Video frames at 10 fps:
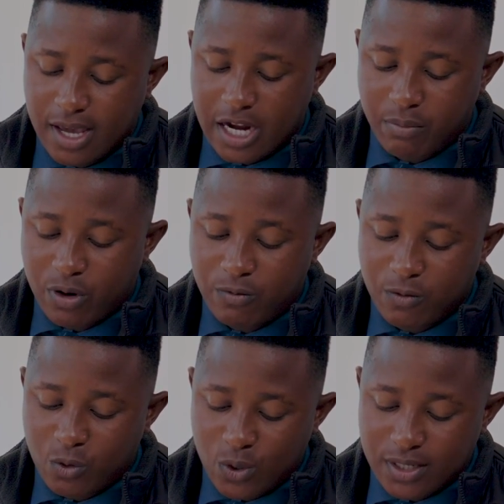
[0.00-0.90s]
And Prof,
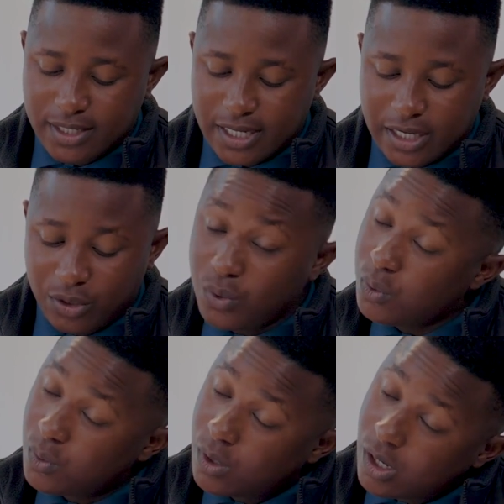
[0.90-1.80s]
of course,
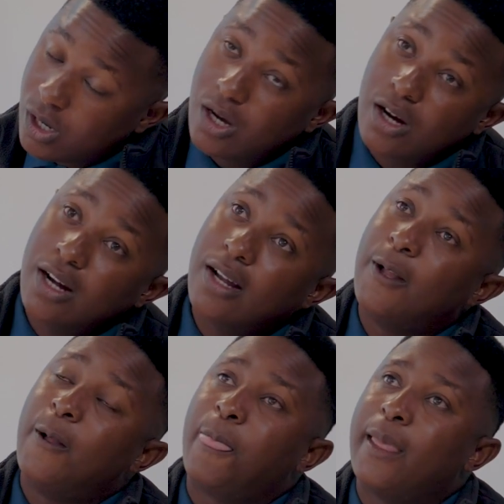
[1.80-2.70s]
you are
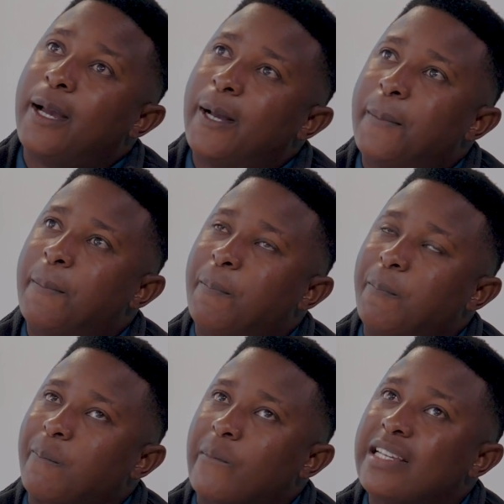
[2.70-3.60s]

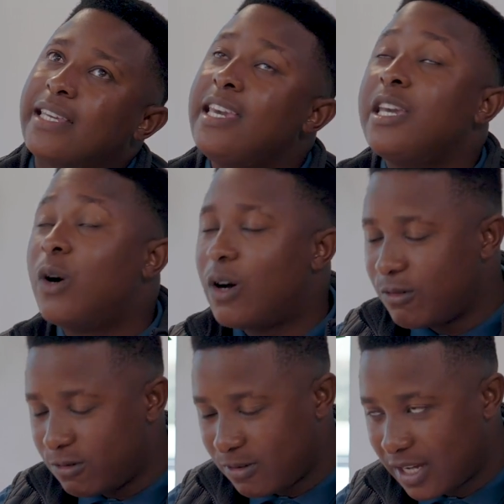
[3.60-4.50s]
kicking off